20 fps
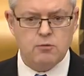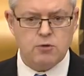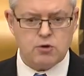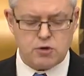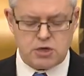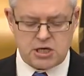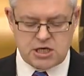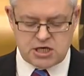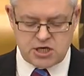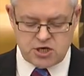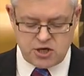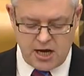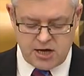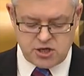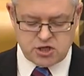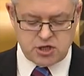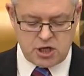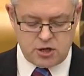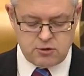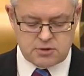we're going to
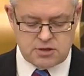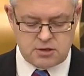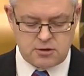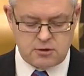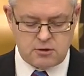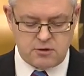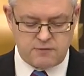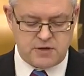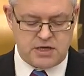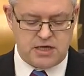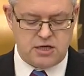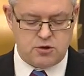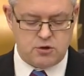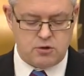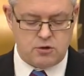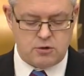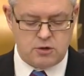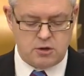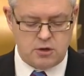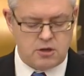crash out of the
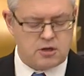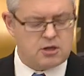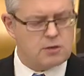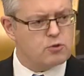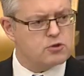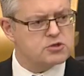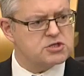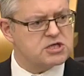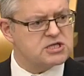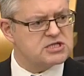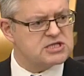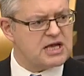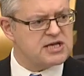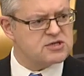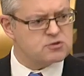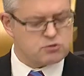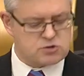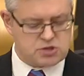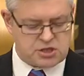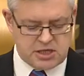EU, the most
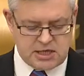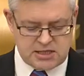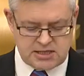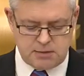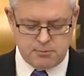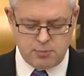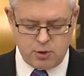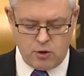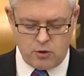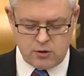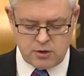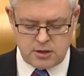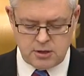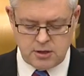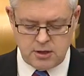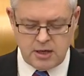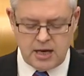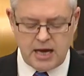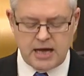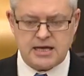successful trading bloc,
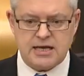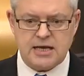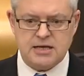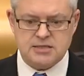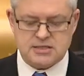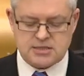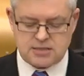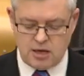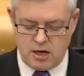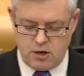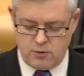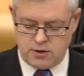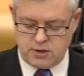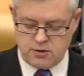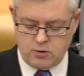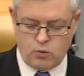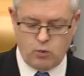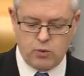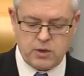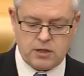against
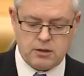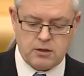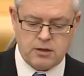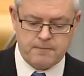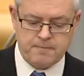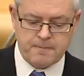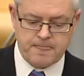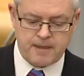our will.